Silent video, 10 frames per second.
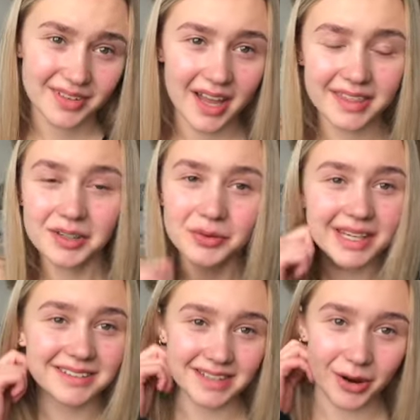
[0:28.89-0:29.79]
I think we
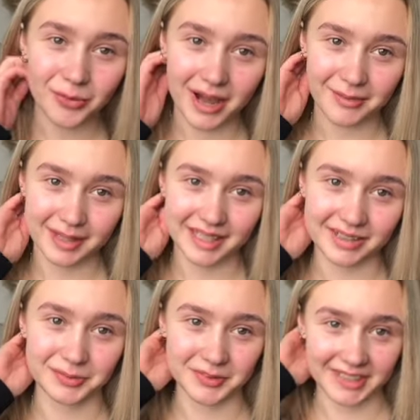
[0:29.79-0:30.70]
can tell why I'm here this
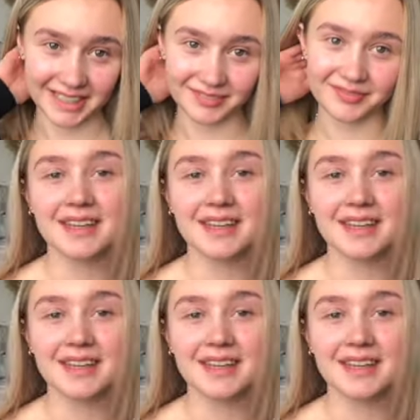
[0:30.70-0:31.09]
morning.